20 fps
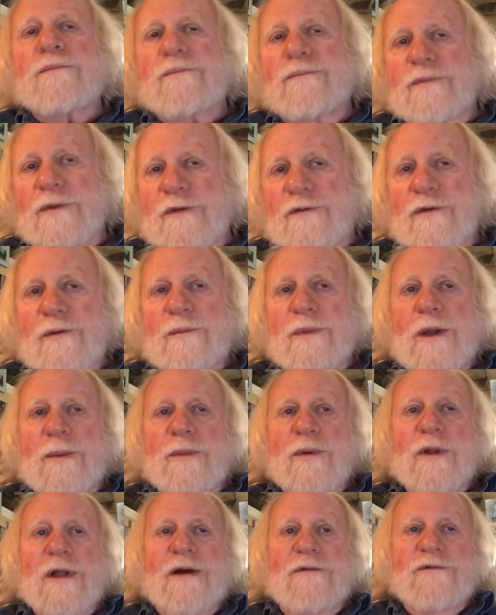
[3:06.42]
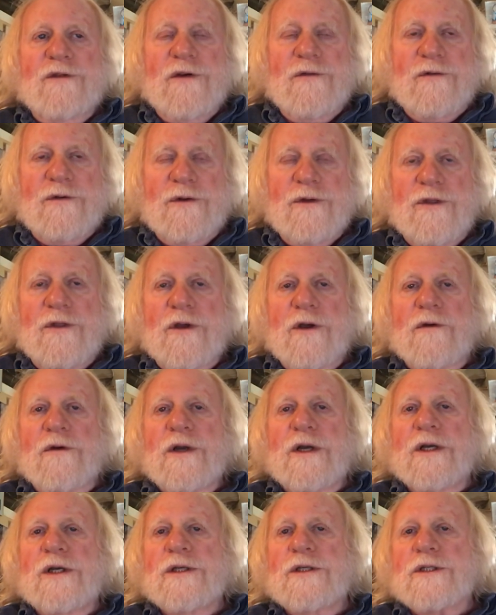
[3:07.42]
Different people have different
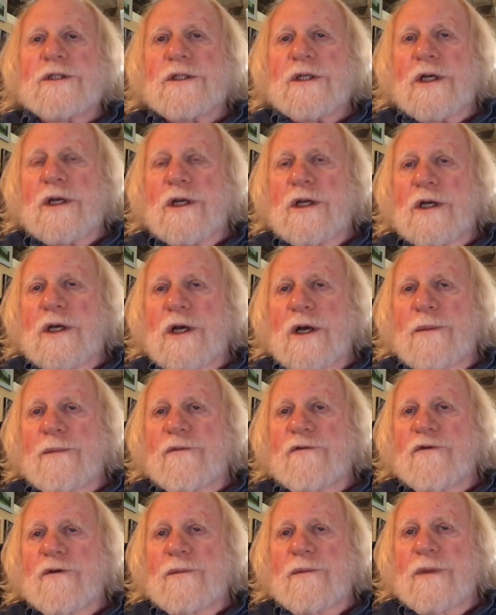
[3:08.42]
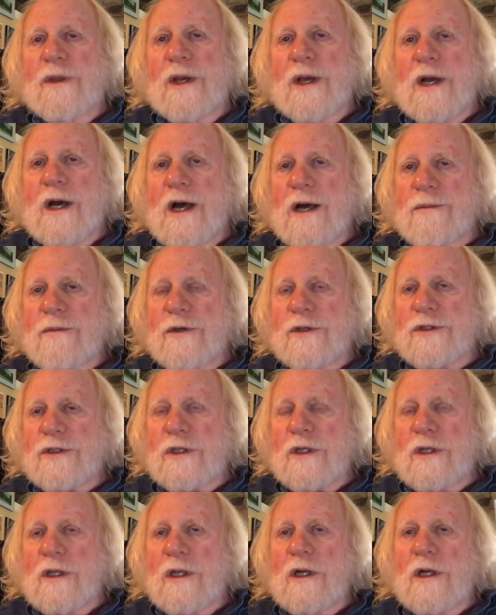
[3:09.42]
theories. It could come from the Commerce
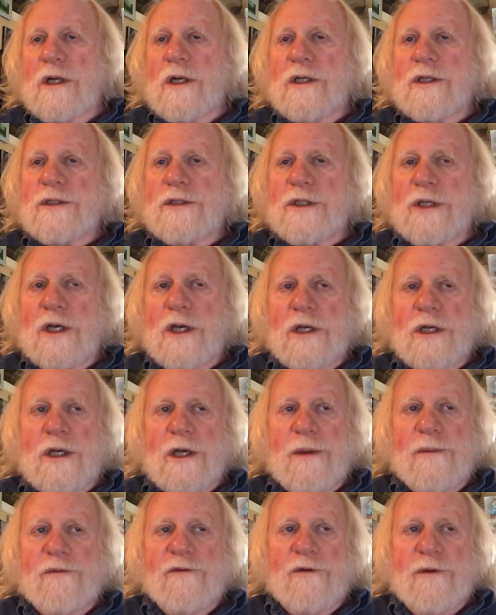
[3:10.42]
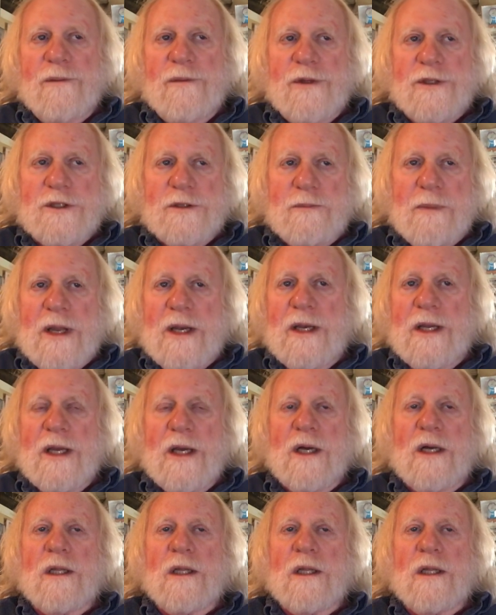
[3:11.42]
Clause, it could come from the Spending